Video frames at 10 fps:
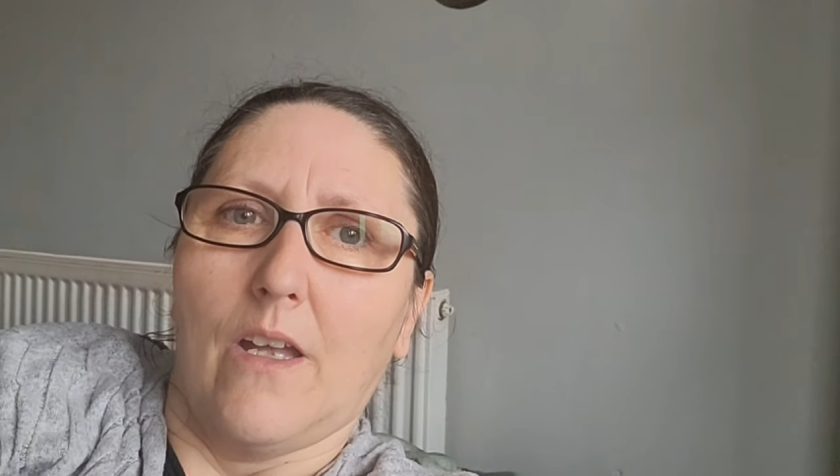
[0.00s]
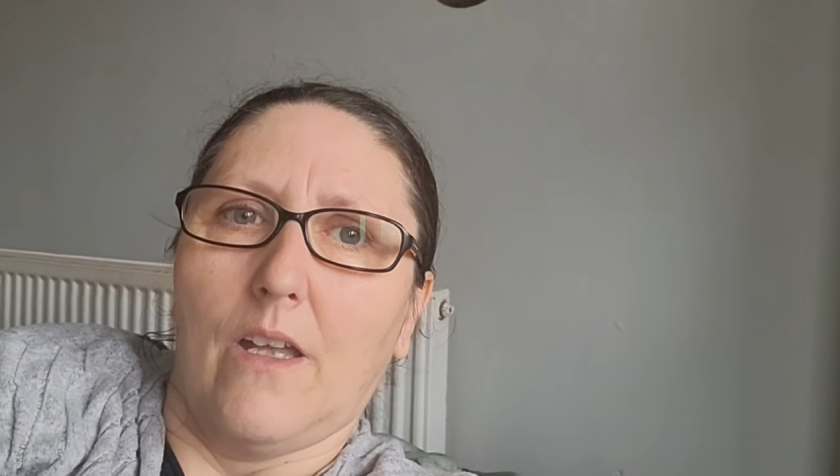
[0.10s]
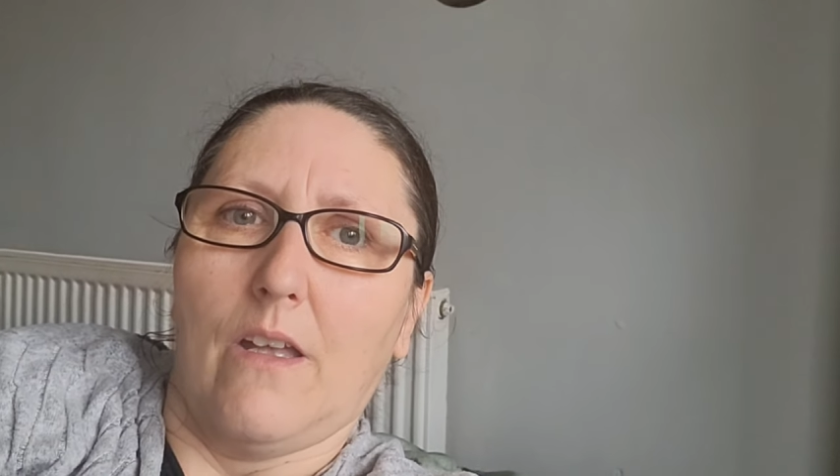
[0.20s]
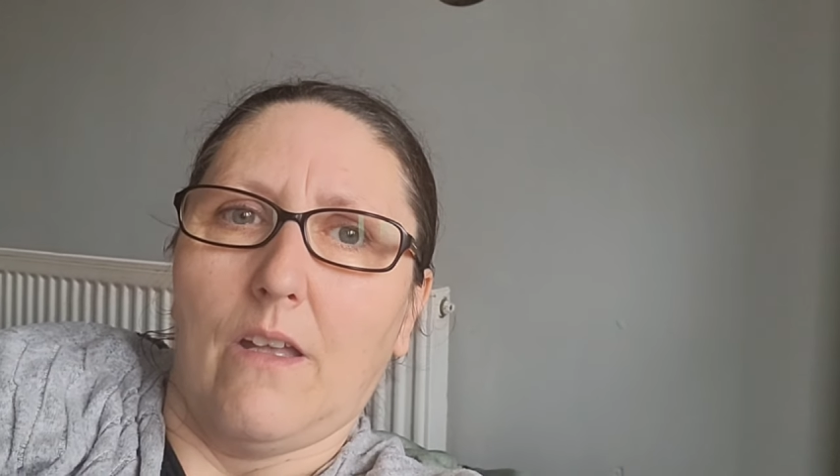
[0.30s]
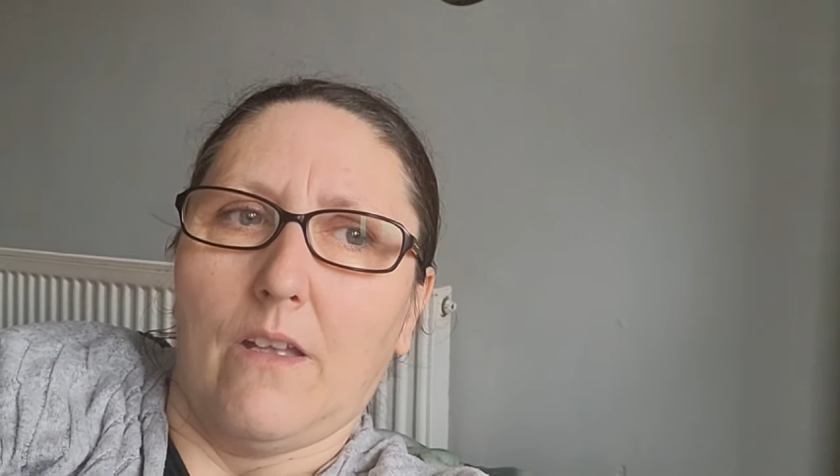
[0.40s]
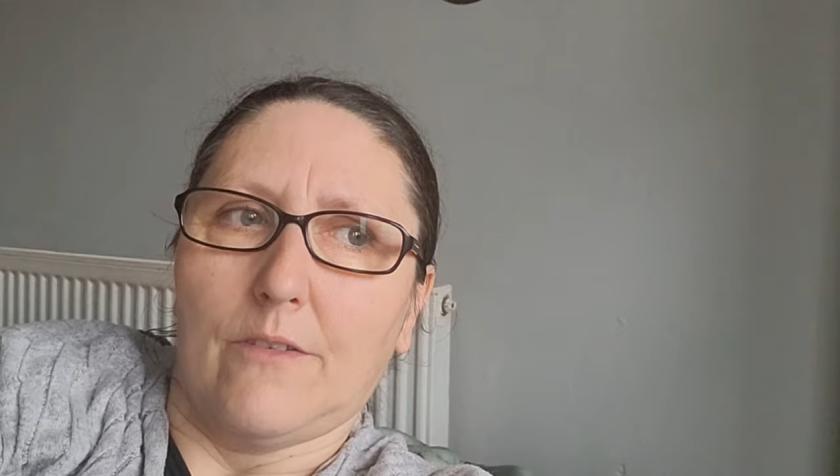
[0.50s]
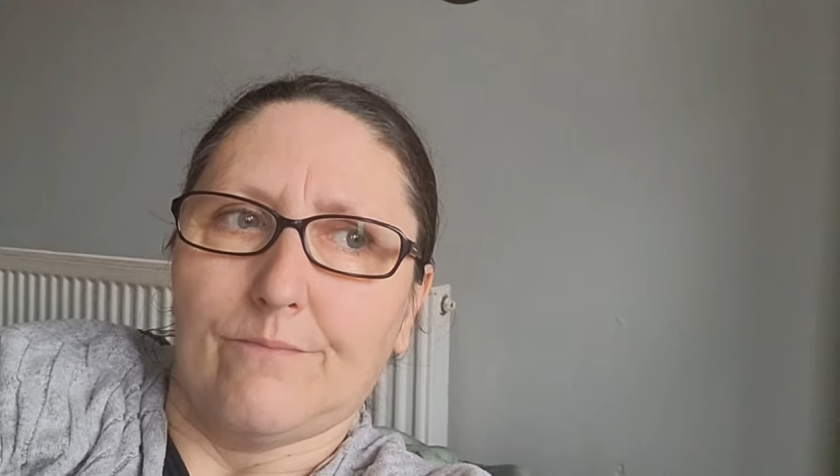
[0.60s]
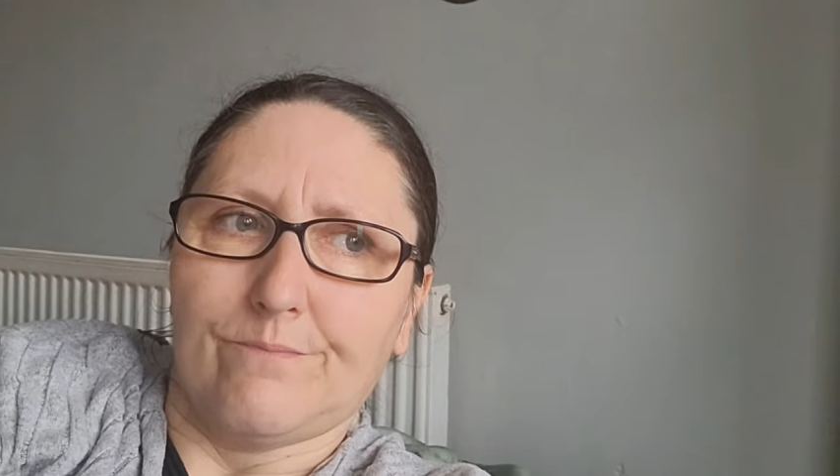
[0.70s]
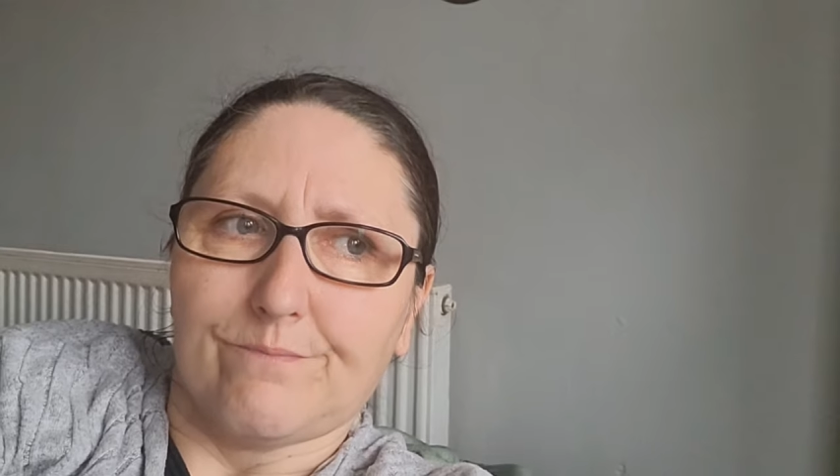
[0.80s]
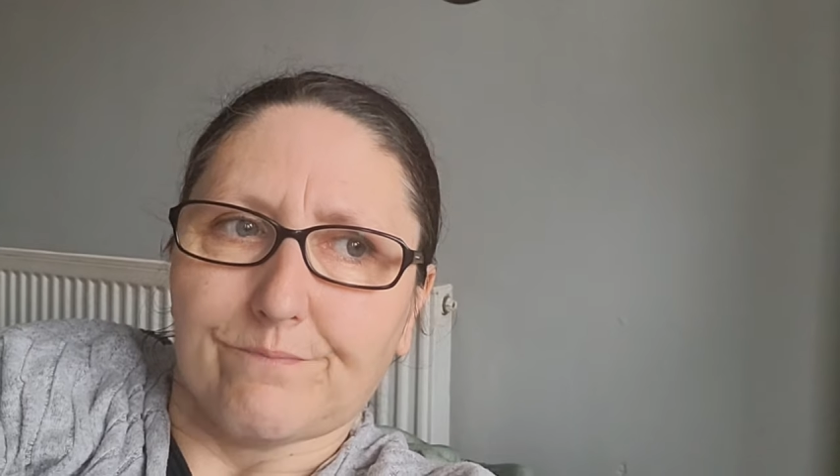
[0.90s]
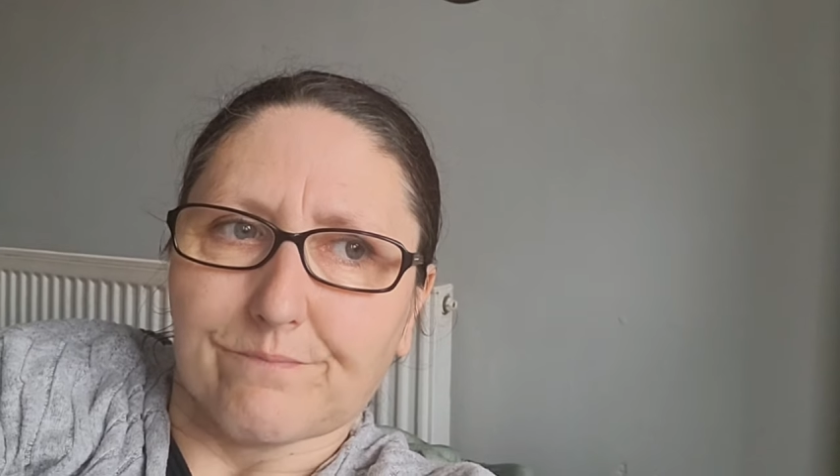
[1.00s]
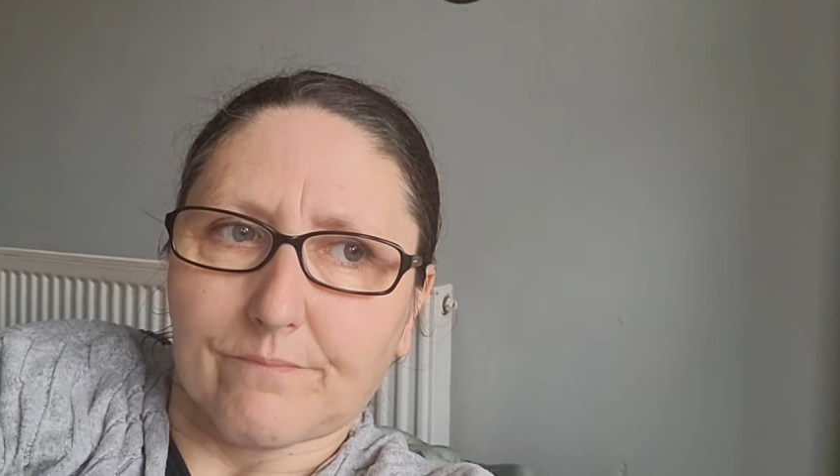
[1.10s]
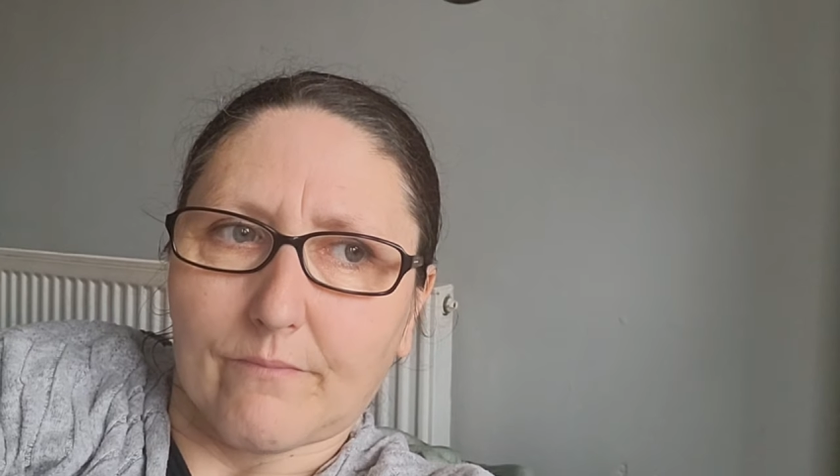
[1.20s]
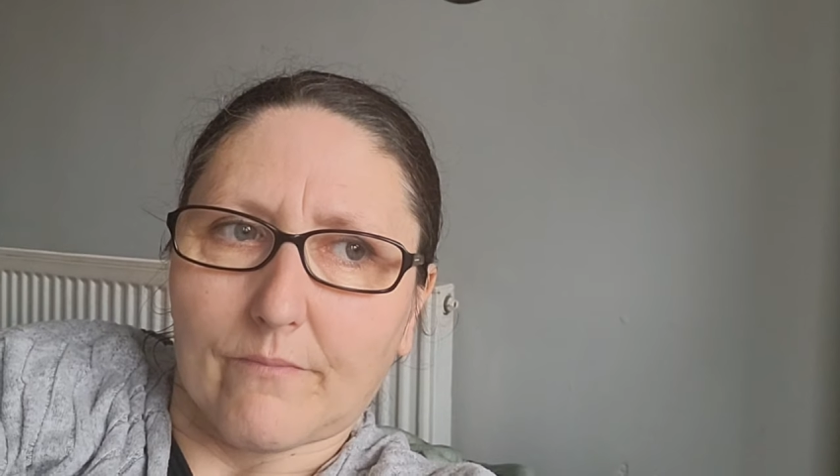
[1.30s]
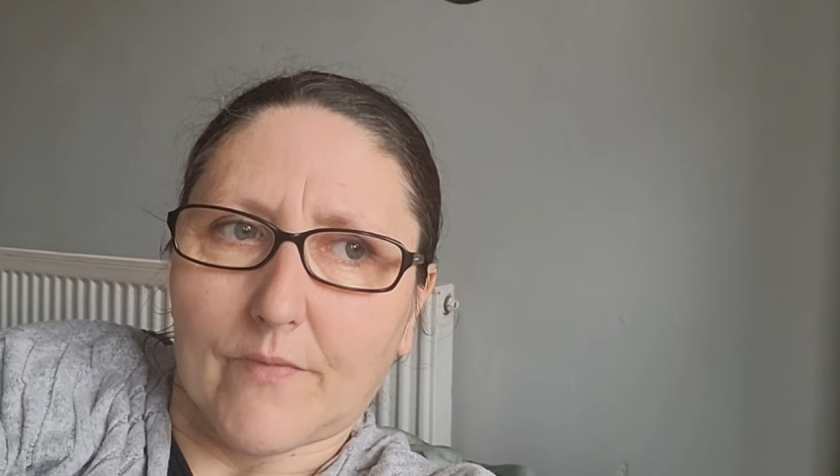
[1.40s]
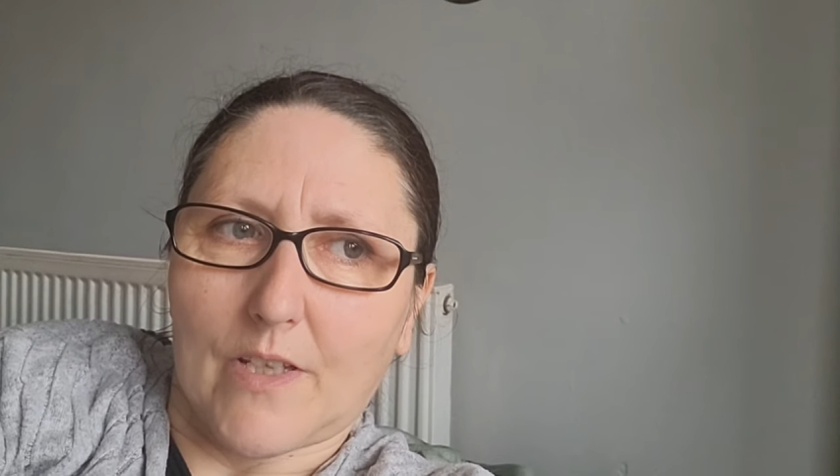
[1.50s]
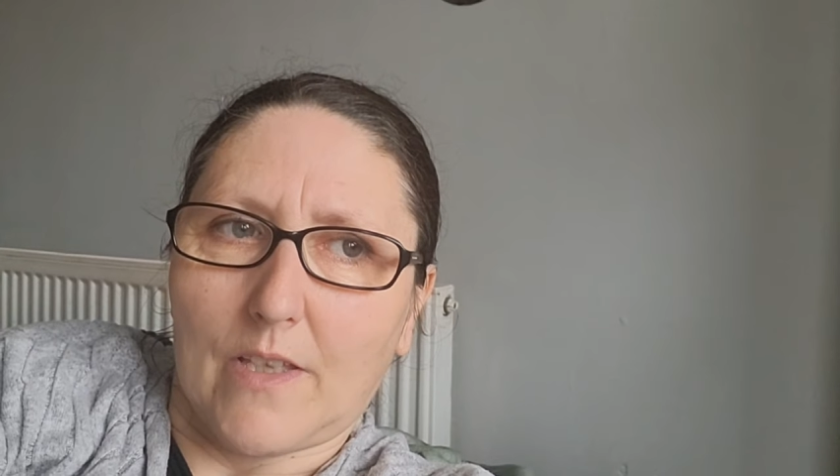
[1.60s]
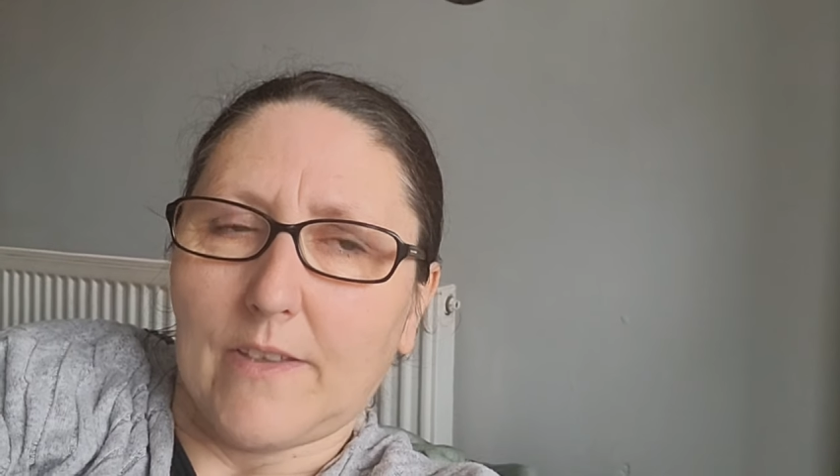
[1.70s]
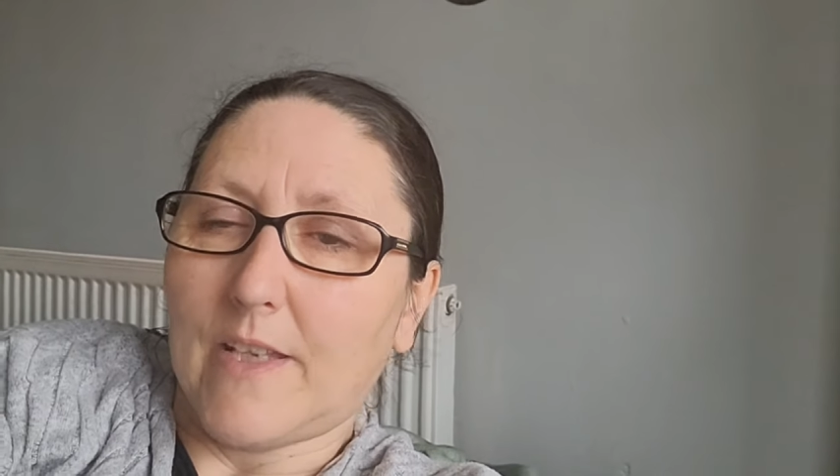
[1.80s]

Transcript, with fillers: Um, and